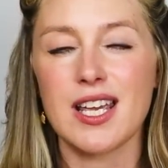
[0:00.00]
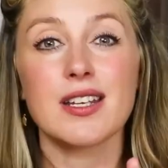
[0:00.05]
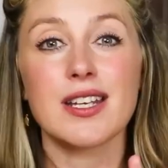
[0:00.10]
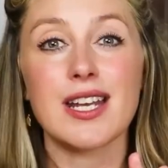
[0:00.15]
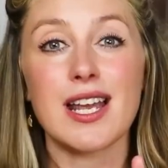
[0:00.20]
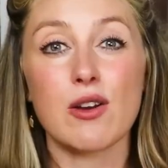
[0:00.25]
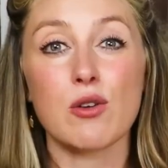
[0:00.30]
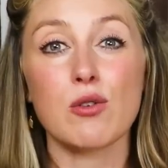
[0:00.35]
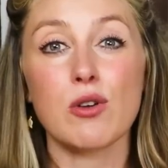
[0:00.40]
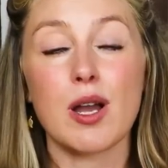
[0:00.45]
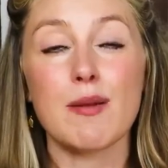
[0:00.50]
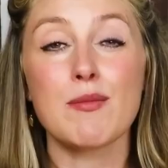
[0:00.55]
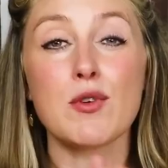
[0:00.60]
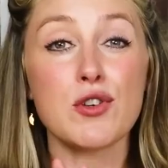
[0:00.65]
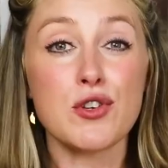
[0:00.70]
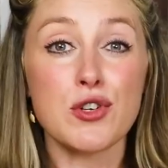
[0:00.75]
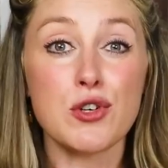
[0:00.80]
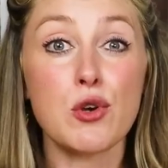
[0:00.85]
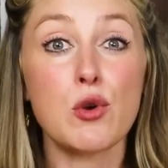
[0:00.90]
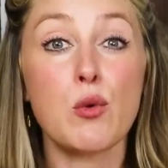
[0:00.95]
Now, I'm
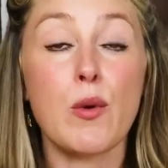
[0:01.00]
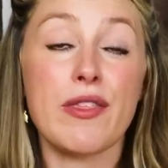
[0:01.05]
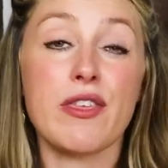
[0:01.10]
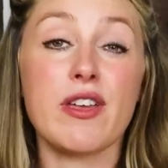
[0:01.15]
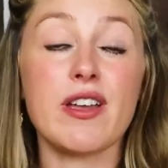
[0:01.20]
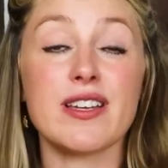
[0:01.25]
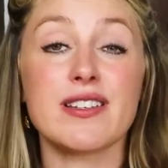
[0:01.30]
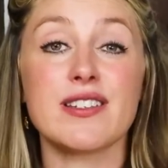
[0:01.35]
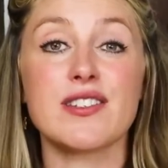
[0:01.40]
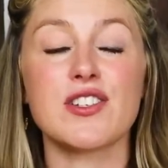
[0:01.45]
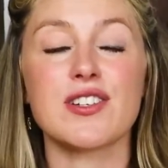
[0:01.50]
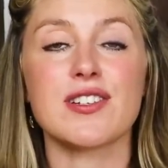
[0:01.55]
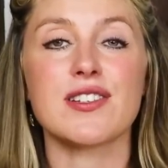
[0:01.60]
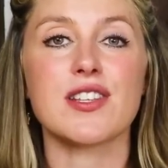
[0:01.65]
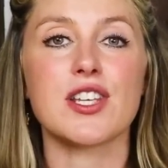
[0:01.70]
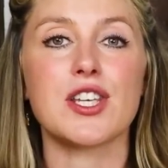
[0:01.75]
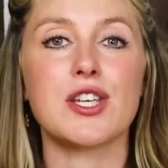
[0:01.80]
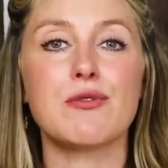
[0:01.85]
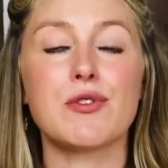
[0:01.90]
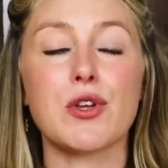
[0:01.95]
not sure whether it's just
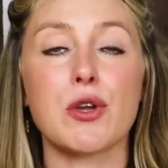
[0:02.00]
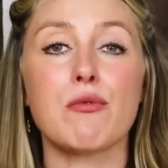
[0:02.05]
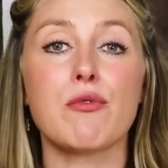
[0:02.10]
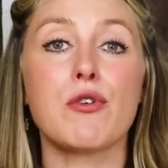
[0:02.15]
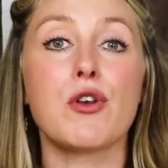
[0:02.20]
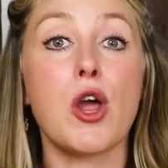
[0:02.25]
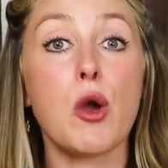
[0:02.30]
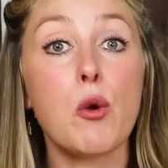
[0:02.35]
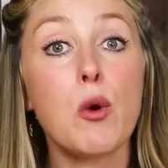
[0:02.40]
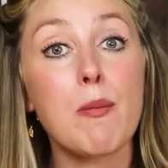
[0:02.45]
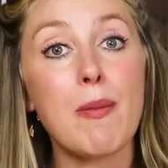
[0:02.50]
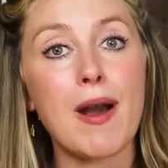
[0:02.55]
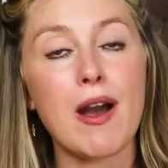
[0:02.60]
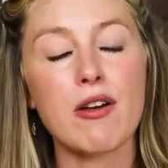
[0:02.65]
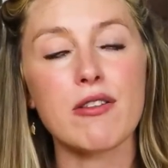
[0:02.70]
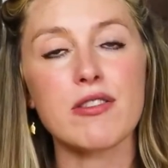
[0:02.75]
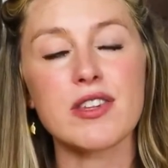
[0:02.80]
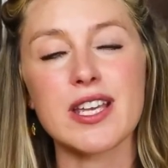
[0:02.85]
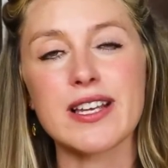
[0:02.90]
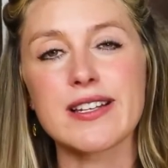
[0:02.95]
that you don't know
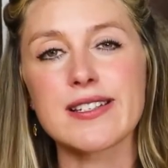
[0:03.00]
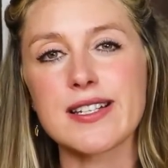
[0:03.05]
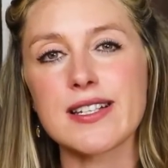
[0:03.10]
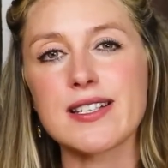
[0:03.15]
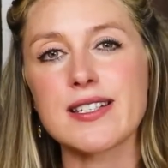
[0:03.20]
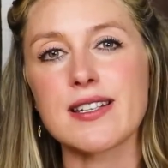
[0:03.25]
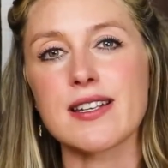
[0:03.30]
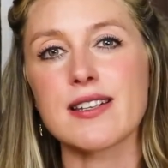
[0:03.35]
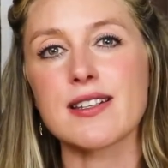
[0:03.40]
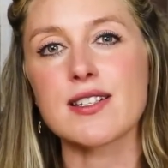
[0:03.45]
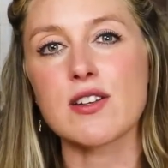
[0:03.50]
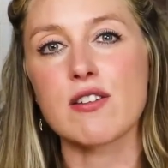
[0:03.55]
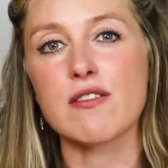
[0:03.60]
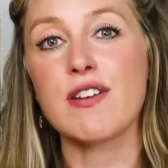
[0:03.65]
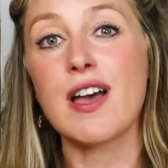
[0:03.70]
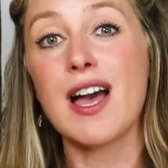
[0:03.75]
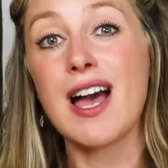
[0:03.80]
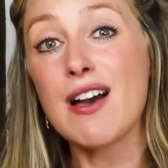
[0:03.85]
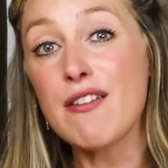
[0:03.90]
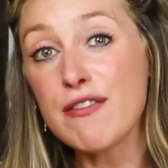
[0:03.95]
about the existence of
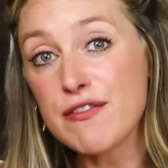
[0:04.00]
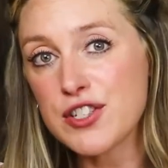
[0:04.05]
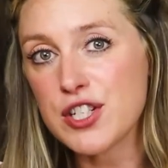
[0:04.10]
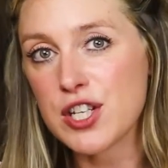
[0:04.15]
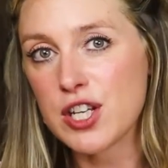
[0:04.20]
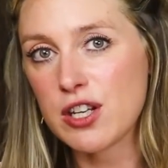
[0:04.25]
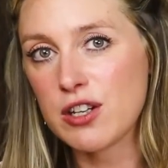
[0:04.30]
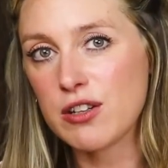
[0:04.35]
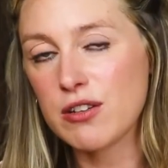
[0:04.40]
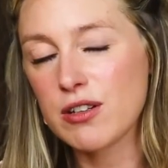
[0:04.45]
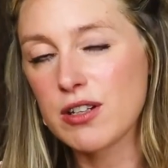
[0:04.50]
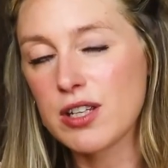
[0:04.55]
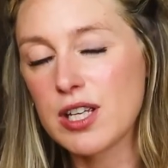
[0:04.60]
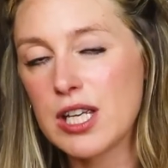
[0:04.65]
have to,